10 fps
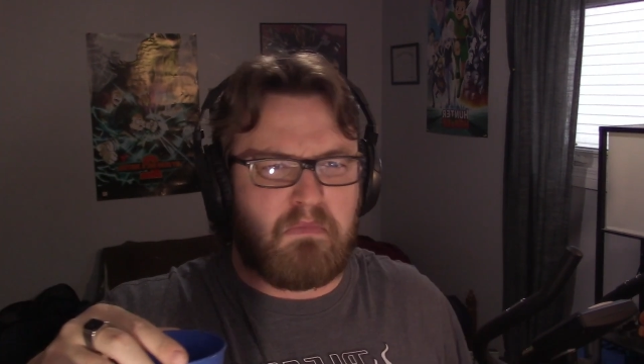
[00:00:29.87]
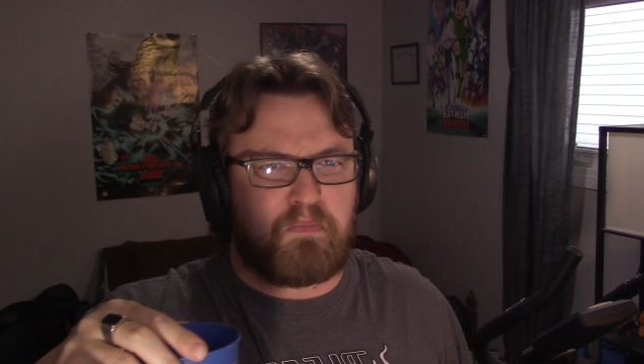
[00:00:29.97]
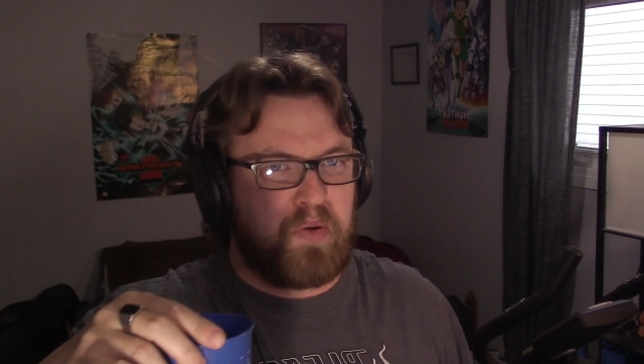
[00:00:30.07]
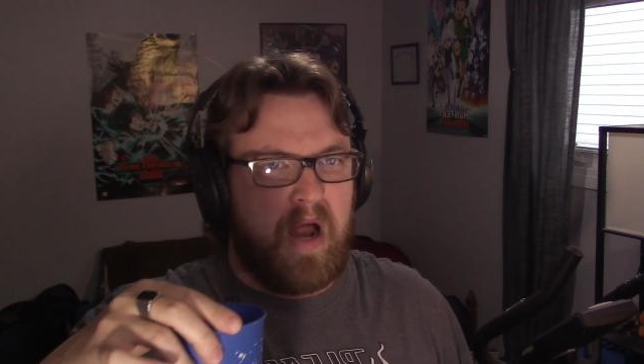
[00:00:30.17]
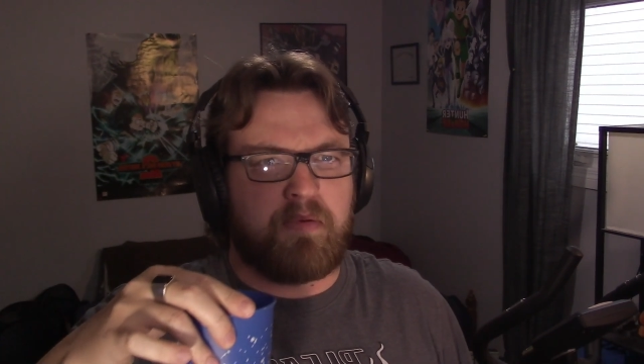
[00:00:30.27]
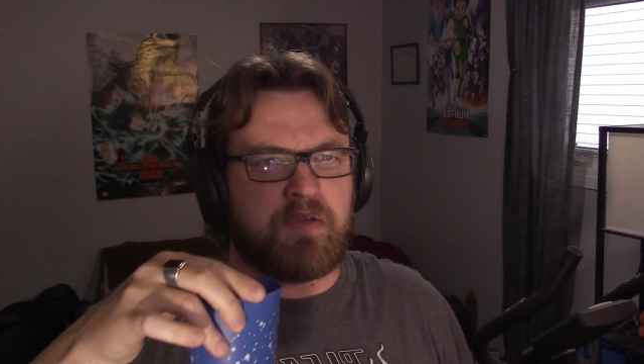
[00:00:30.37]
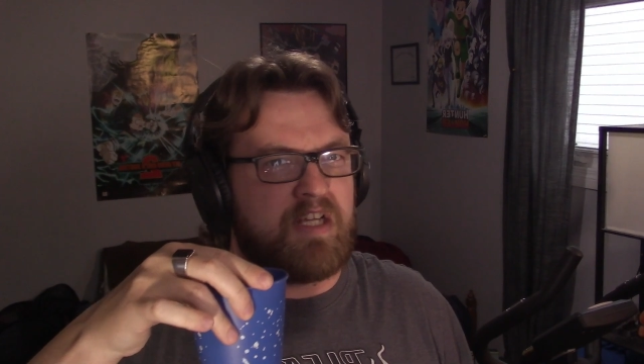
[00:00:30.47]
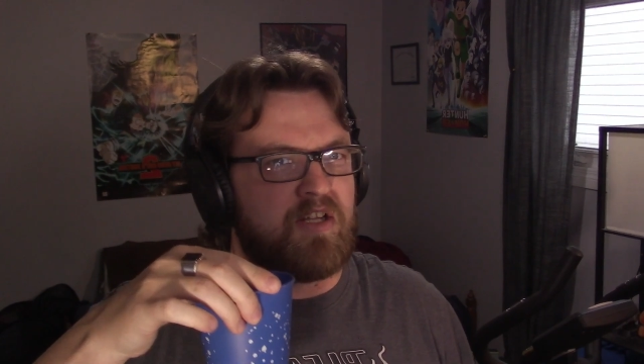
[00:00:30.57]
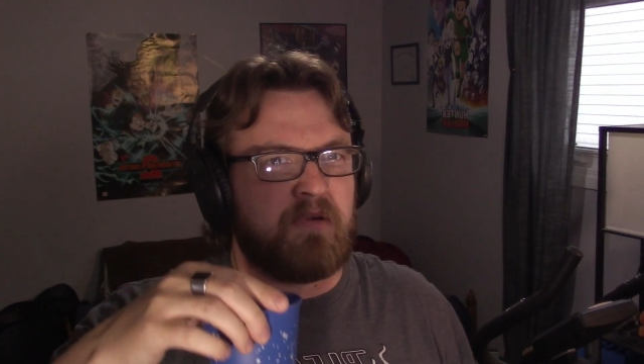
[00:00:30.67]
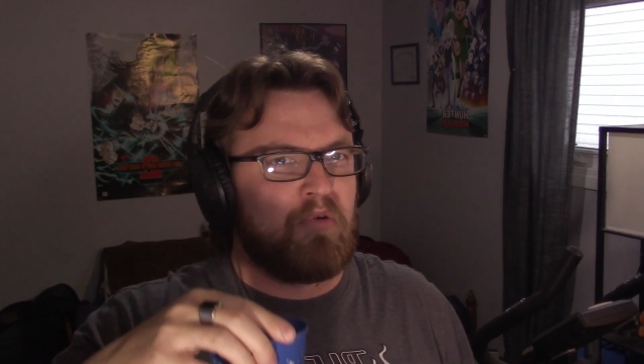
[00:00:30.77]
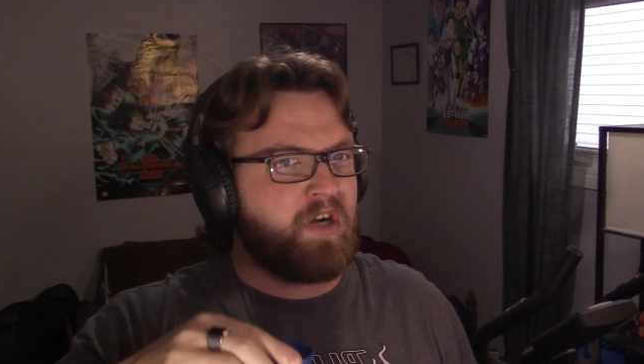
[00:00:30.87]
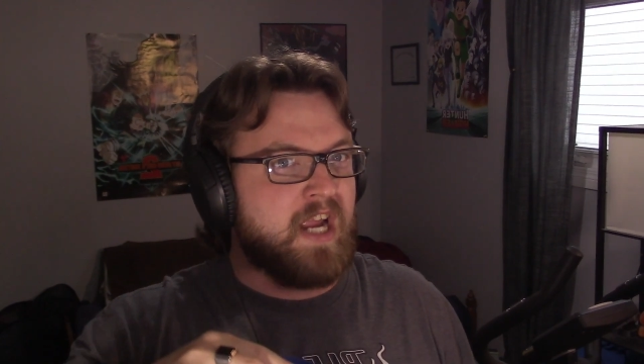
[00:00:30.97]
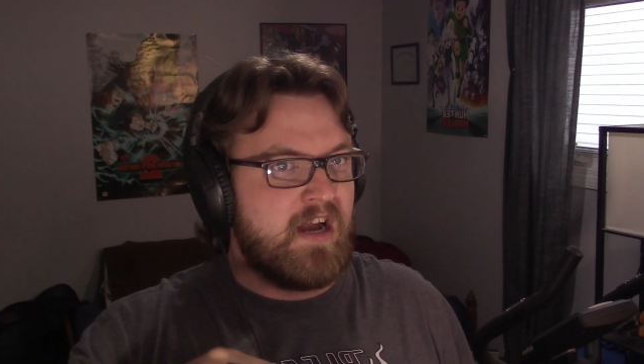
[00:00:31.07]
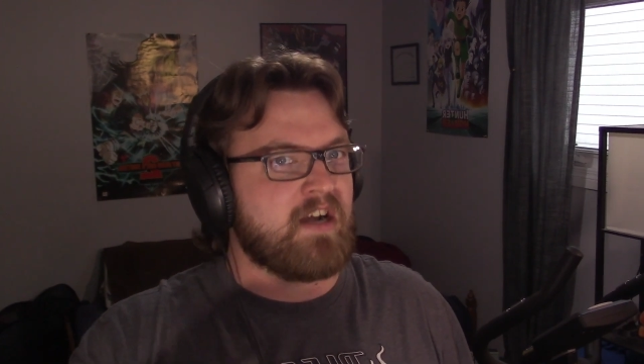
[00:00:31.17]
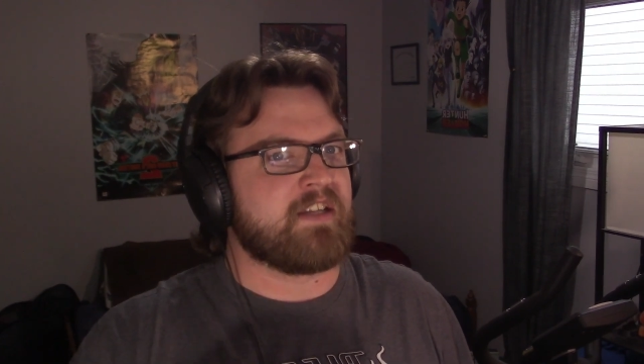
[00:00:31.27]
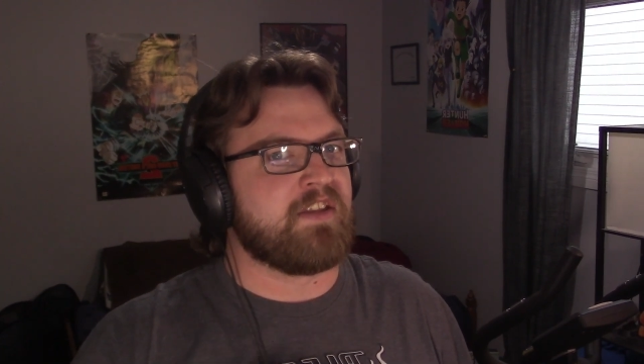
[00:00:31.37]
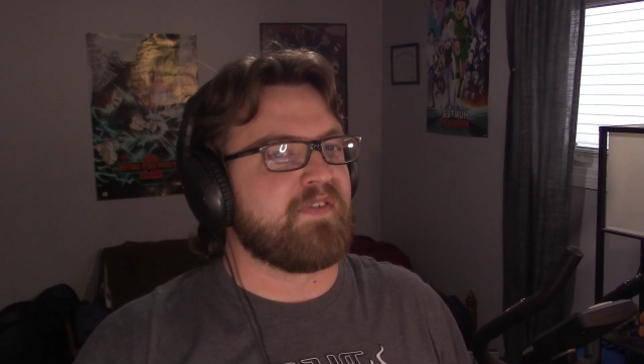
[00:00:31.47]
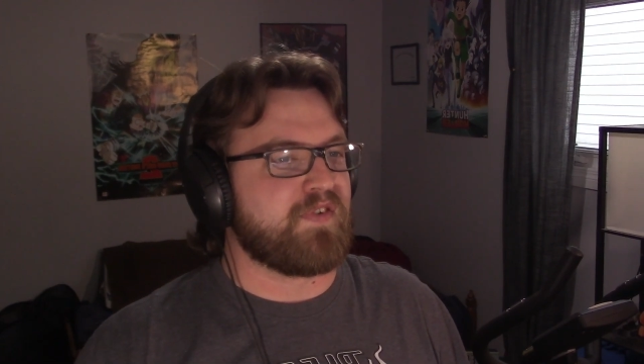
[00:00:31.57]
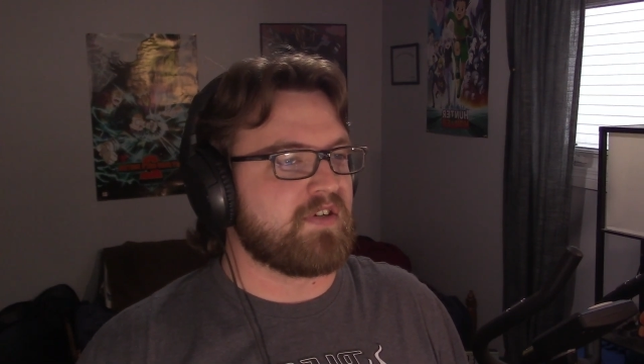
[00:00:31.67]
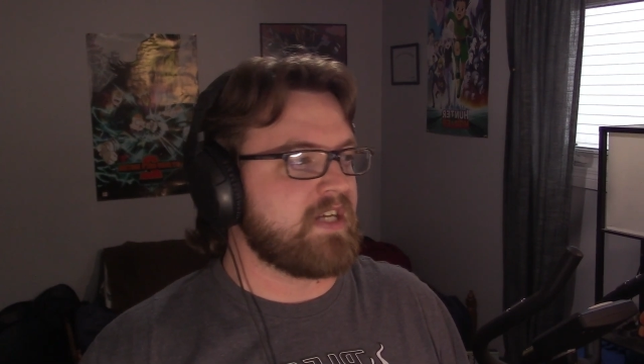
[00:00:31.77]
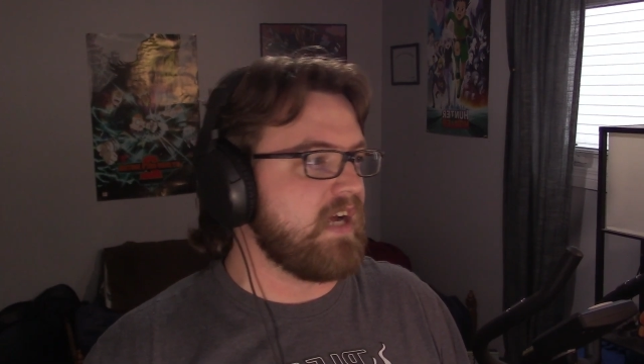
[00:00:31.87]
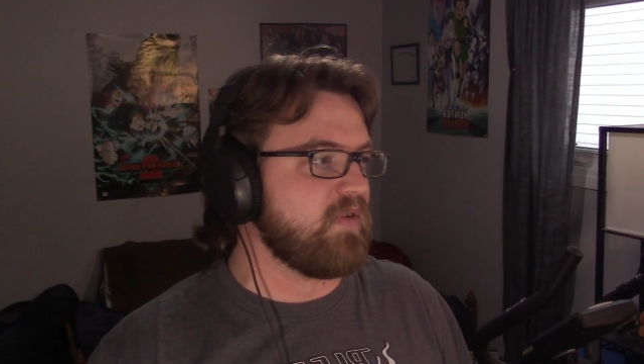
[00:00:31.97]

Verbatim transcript: probably a little bit more chaotic than the first game,